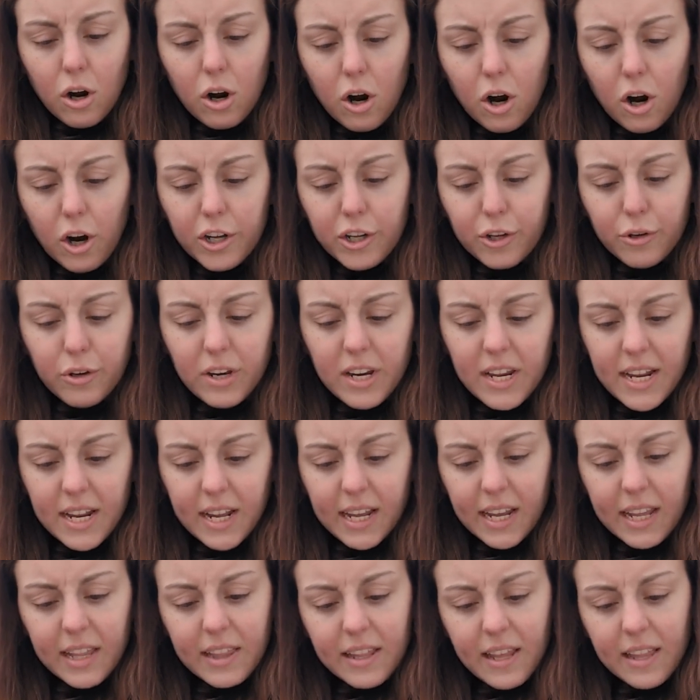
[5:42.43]
are
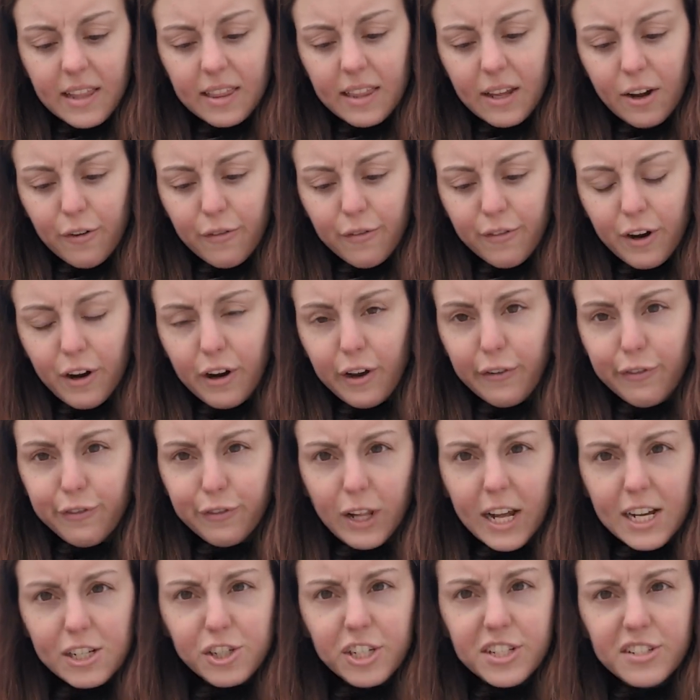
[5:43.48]
unique in that they're very
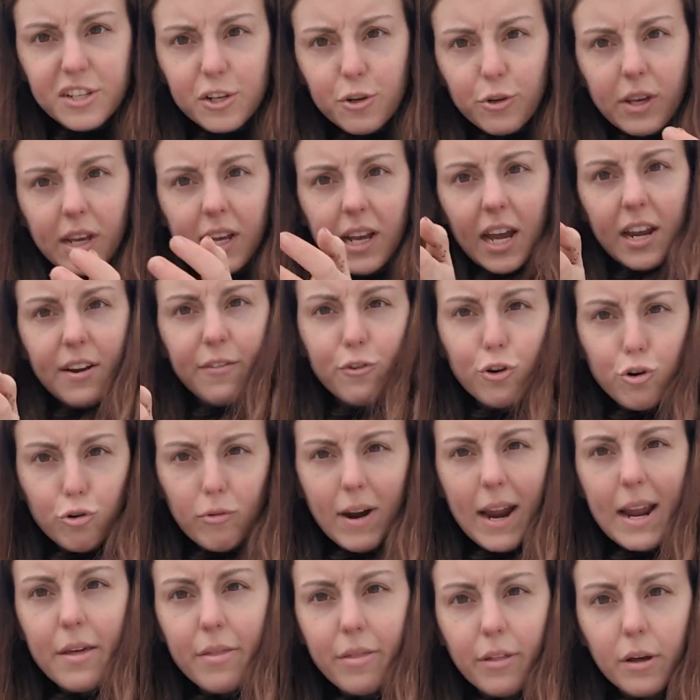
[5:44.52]
fleshy, so you can kind of
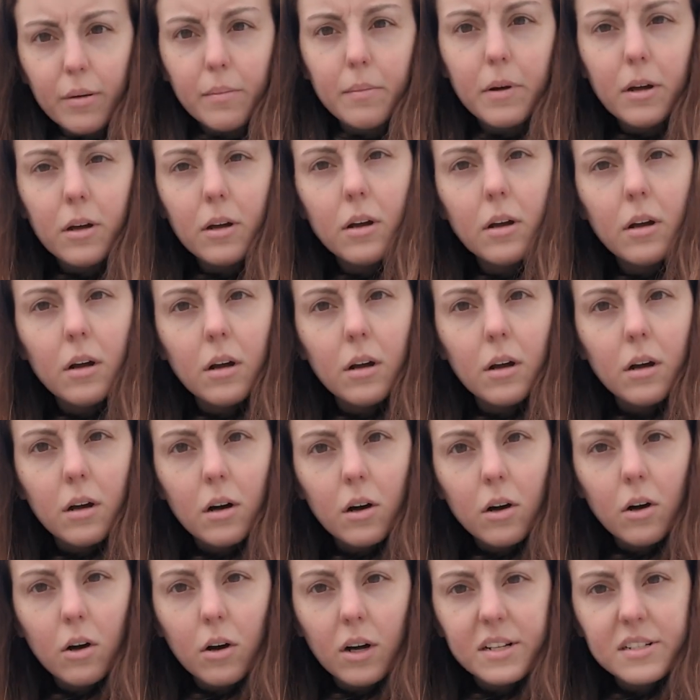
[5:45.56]
grate them
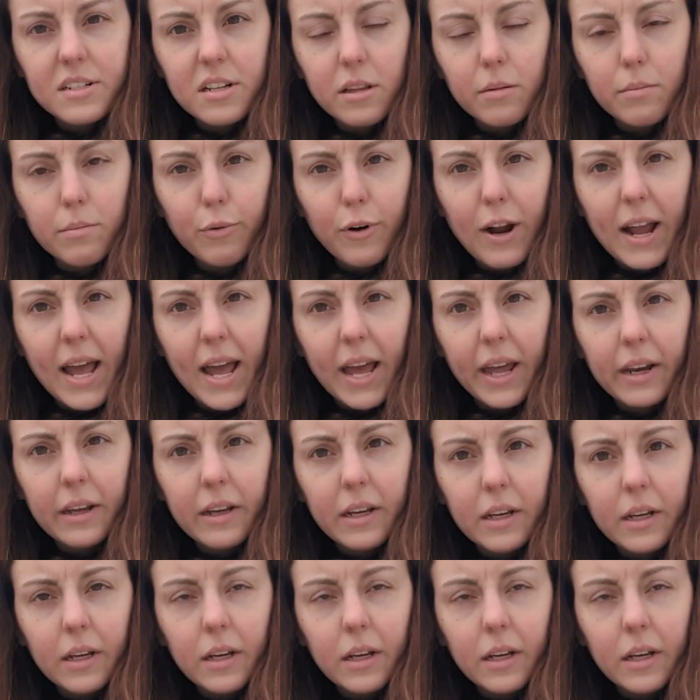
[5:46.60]
onto the bread.